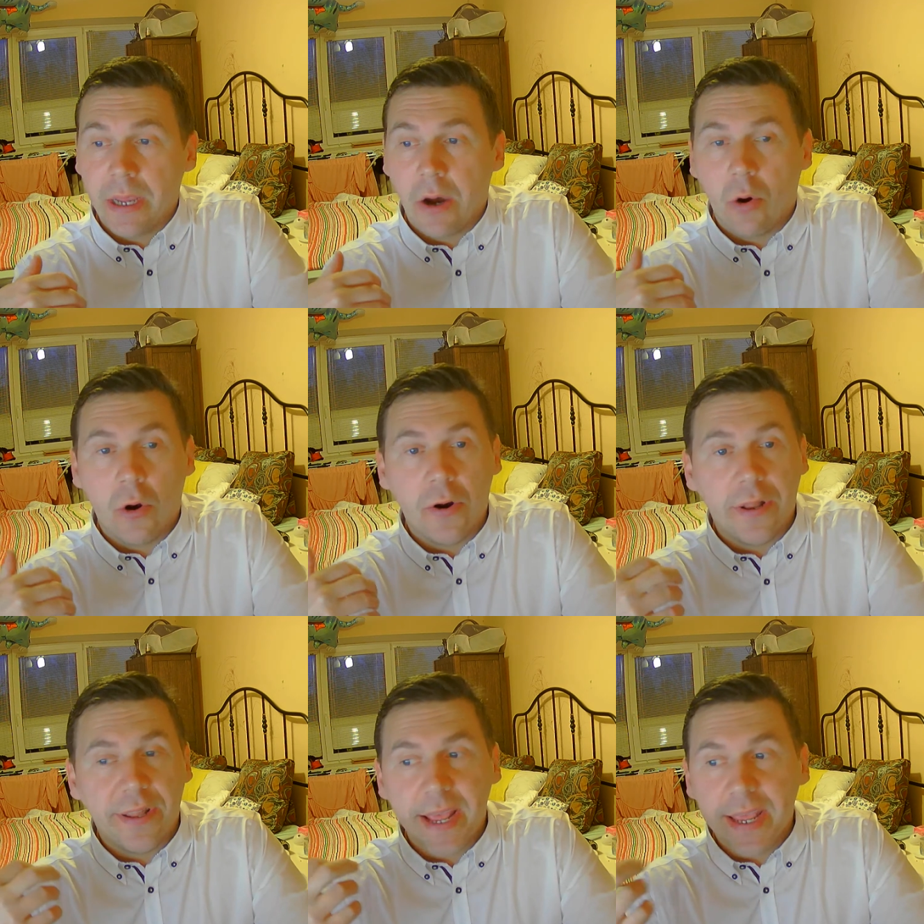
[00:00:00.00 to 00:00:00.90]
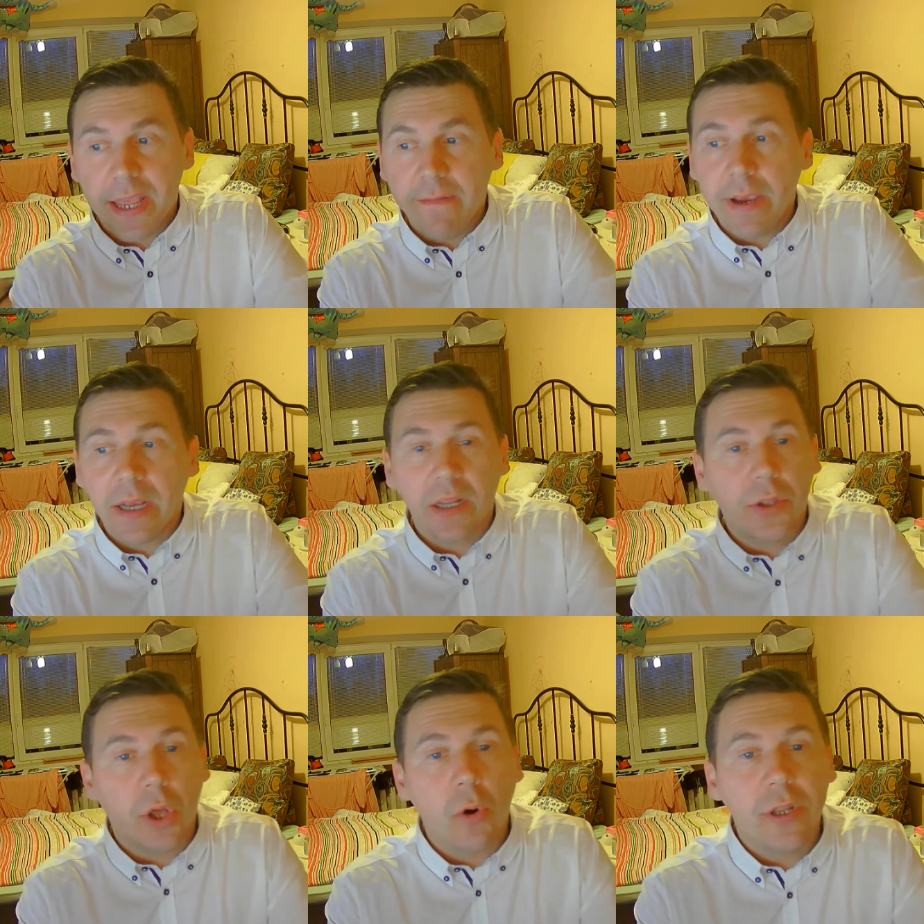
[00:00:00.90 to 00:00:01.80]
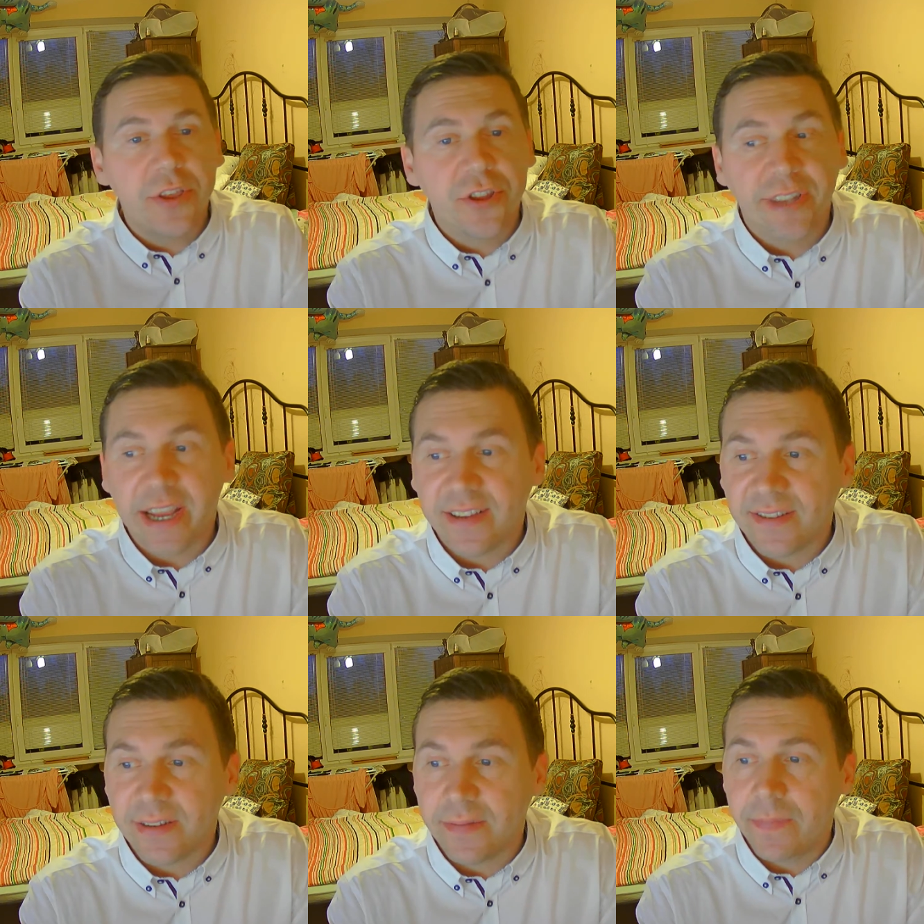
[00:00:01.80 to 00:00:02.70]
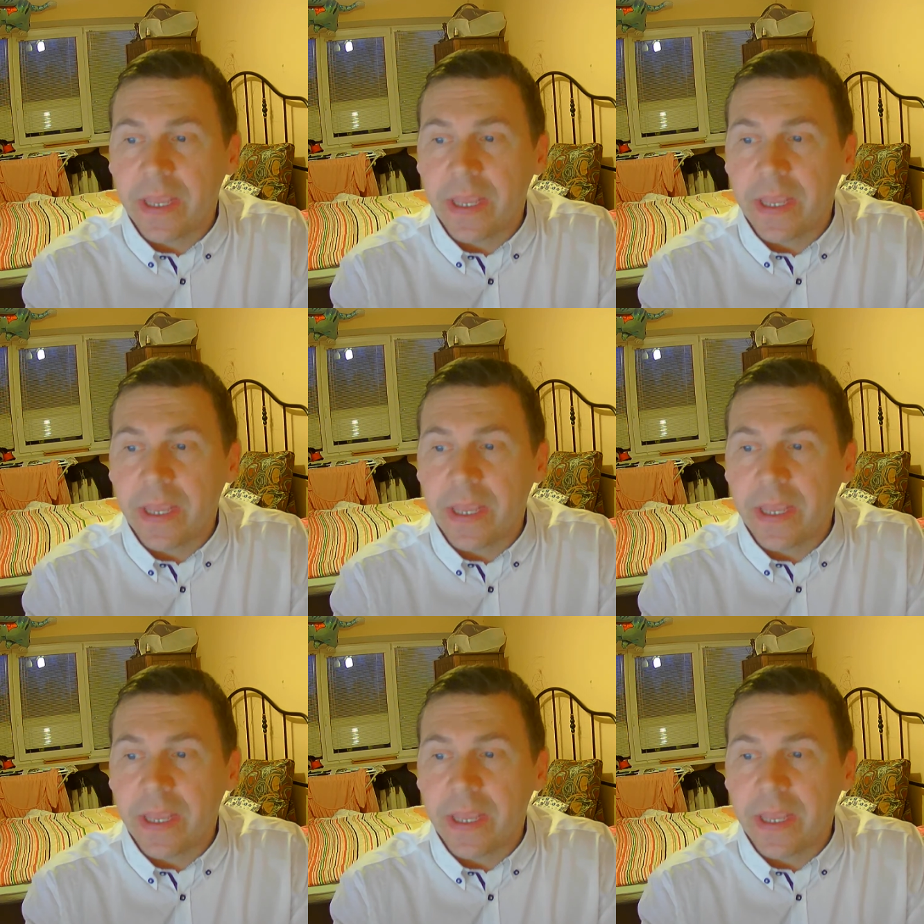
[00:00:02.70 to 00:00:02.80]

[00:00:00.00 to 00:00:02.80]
or they giving knowledge tests.